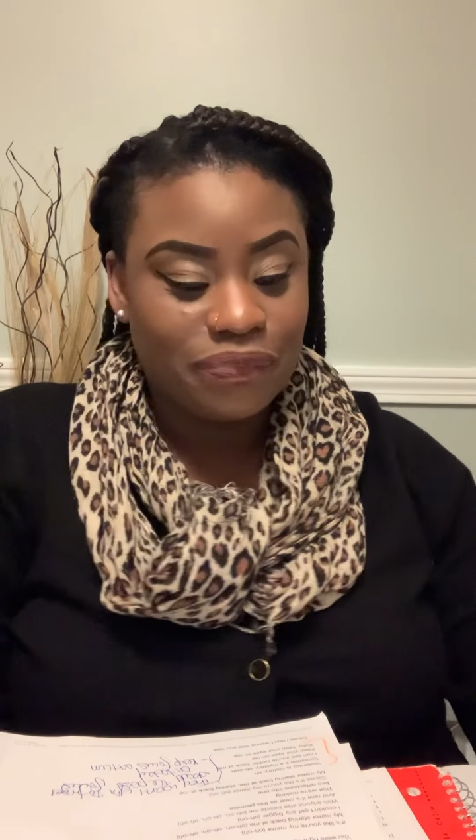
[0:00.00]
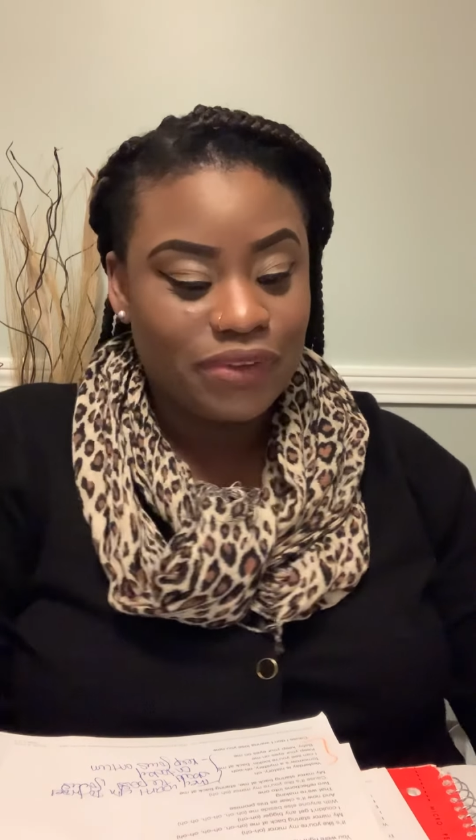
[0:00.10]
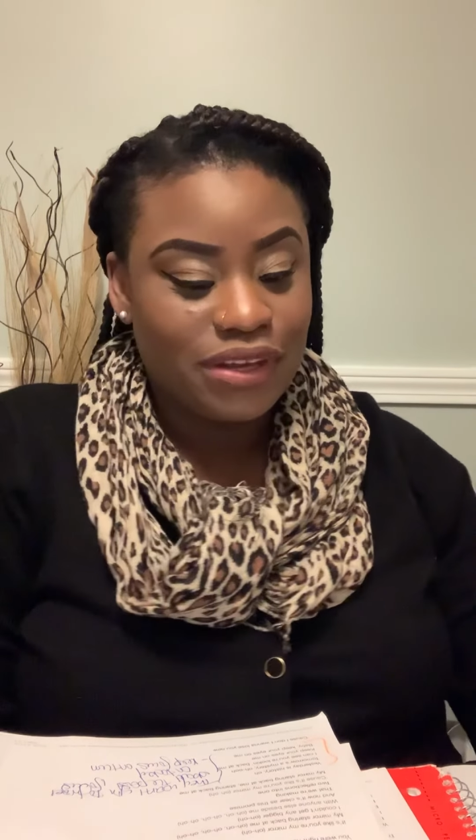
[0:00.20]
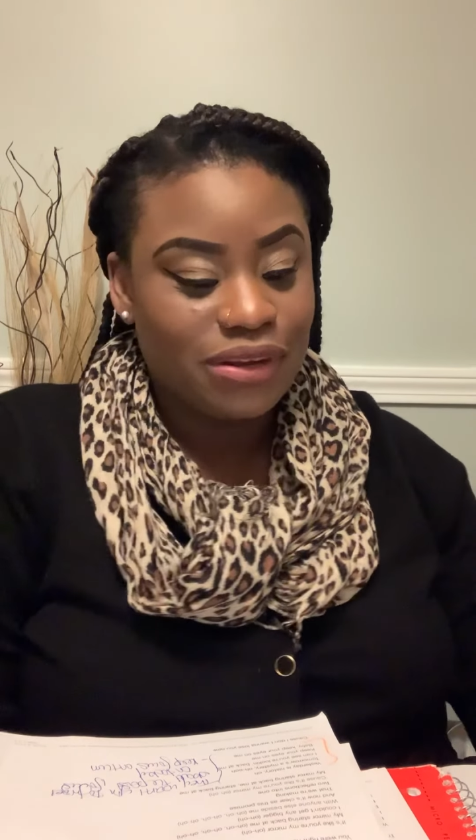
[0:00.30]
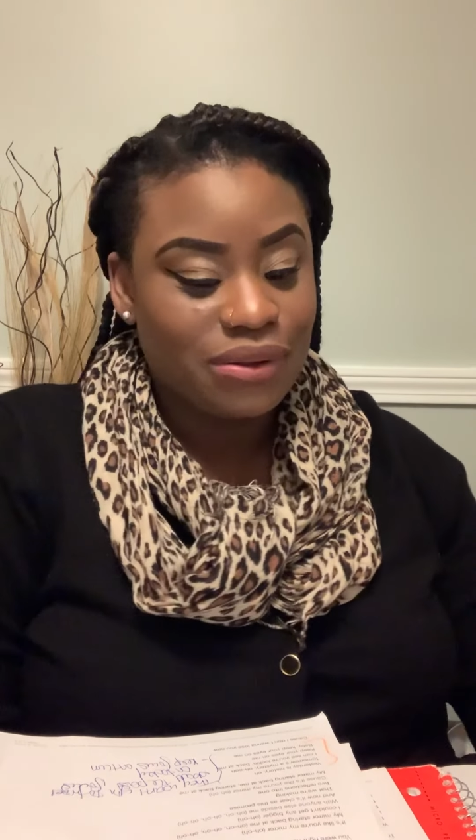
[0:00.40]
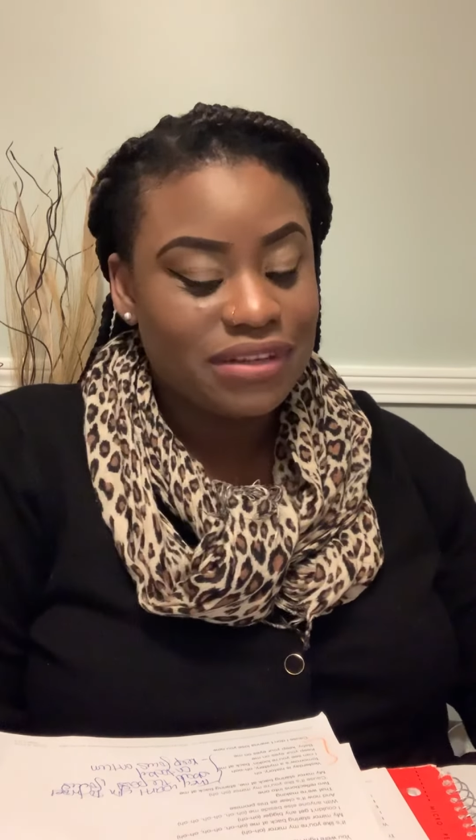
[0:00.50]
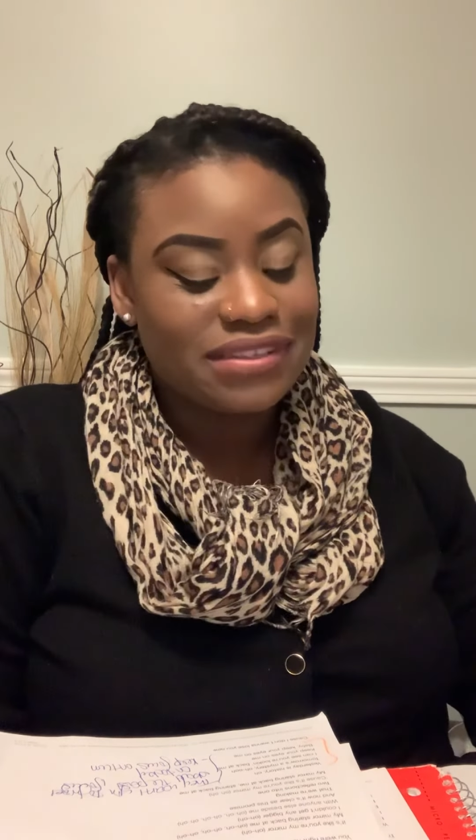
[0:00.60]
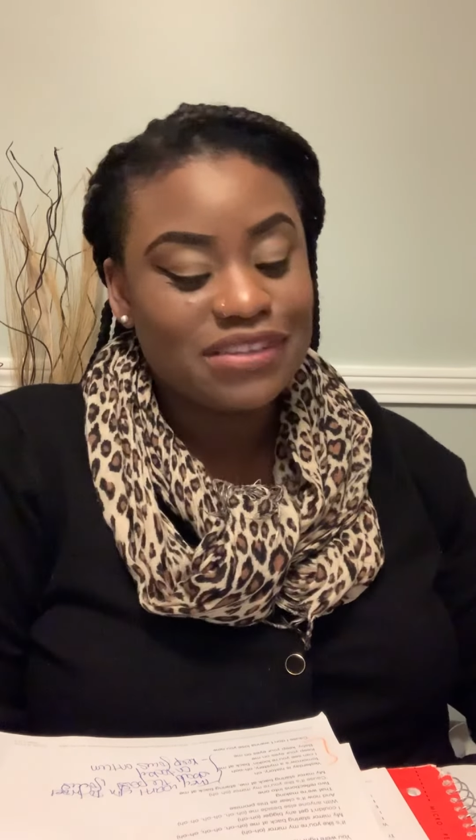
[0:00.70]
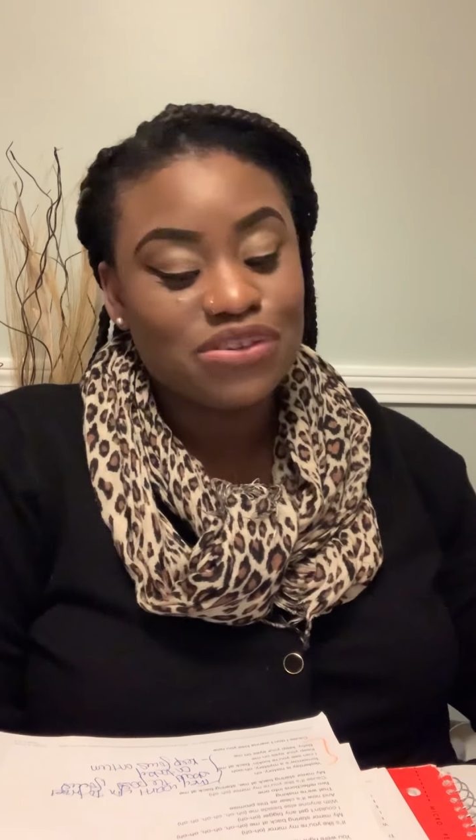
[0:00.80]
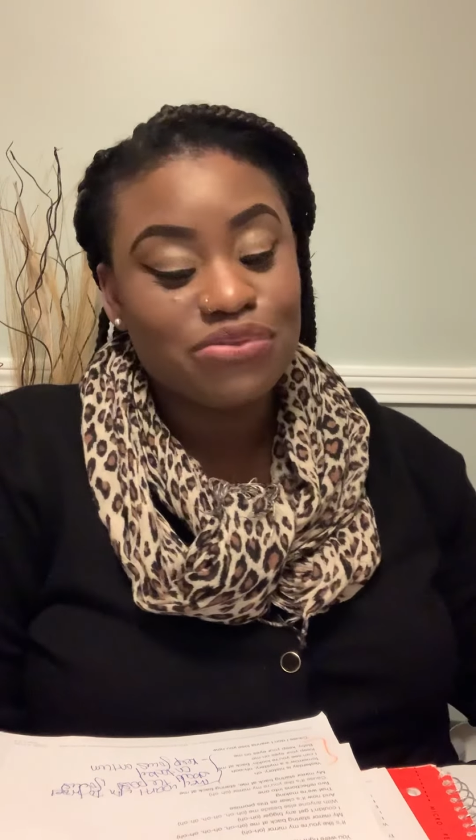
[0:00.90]
You know, it
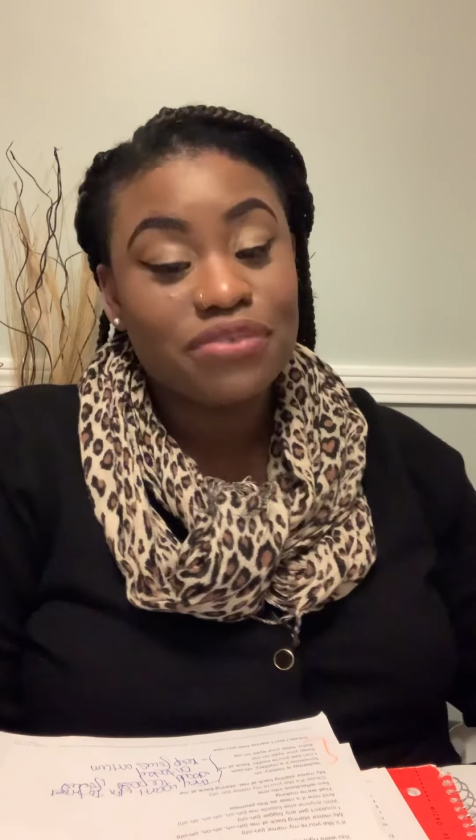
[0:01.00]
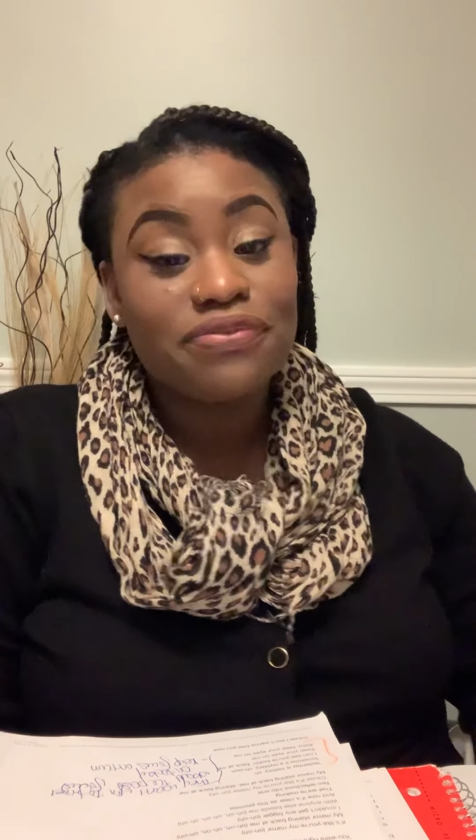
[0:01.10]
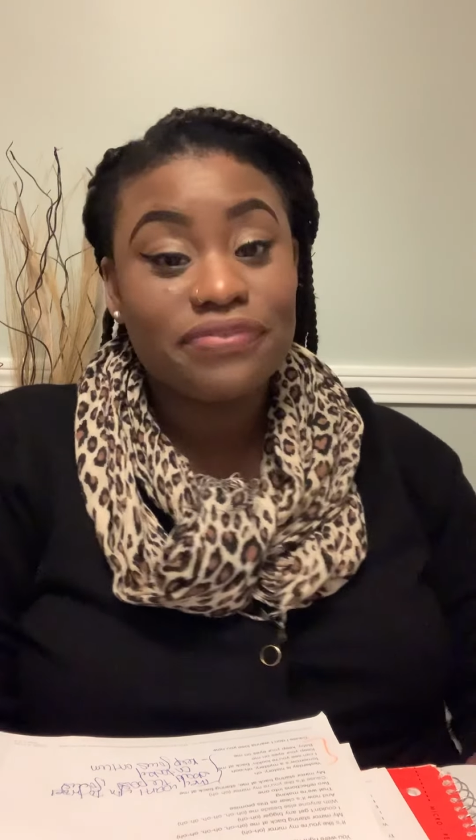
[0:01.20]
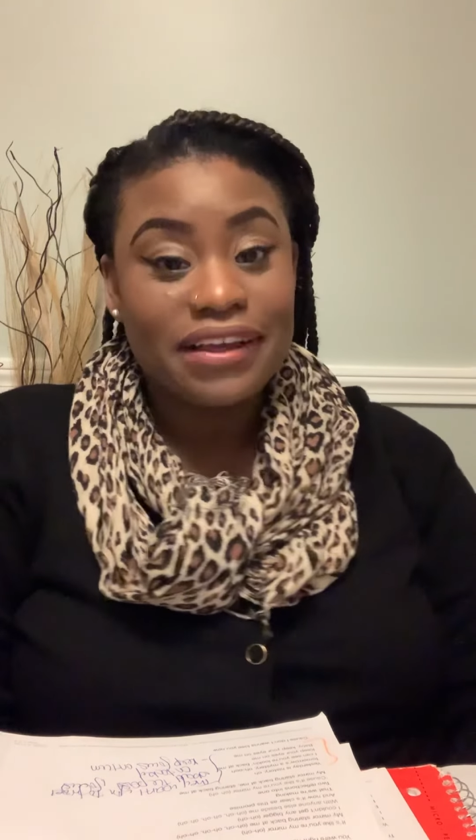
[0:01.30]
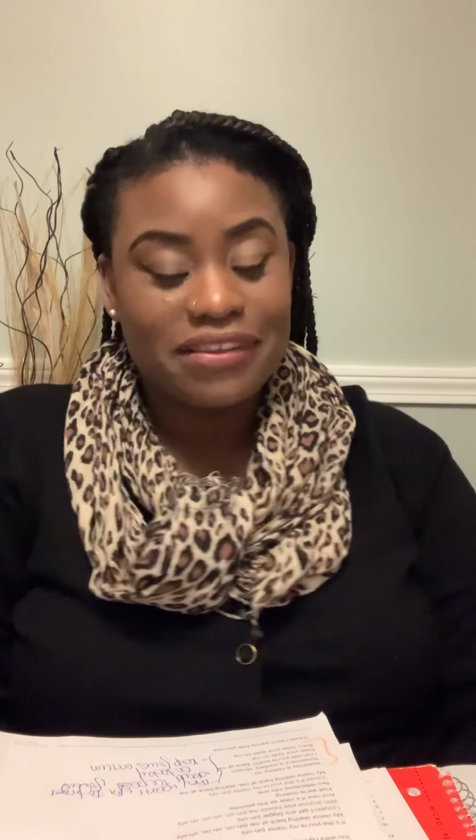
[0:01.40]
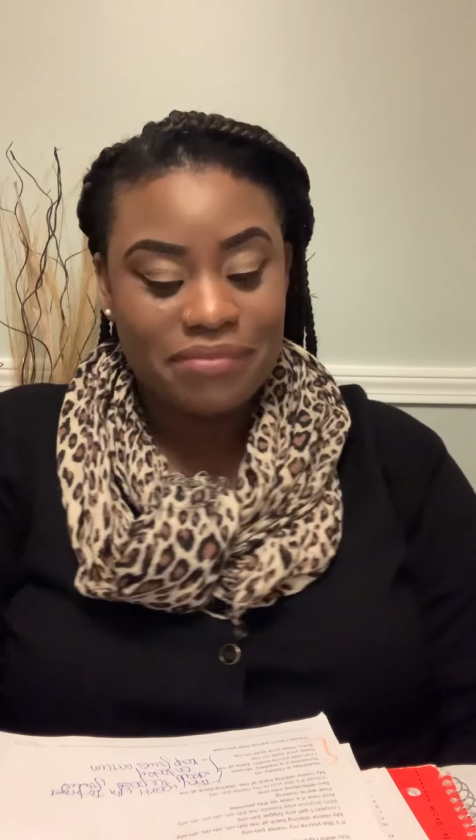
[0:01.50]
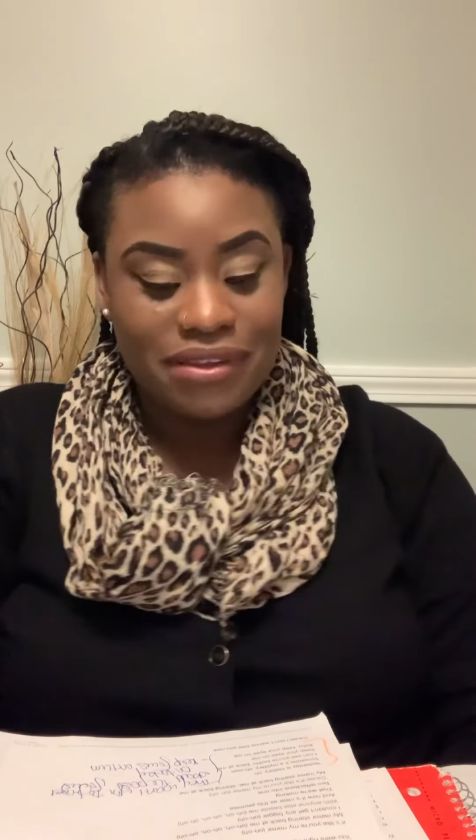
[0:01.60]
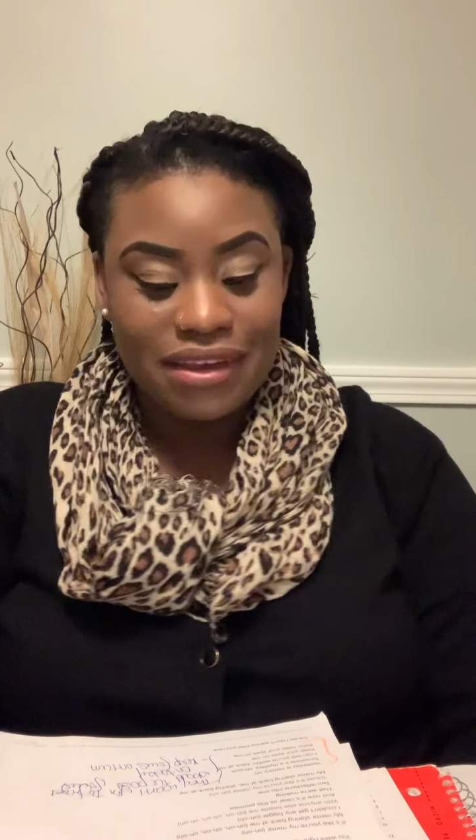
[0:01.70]
says you reflect me,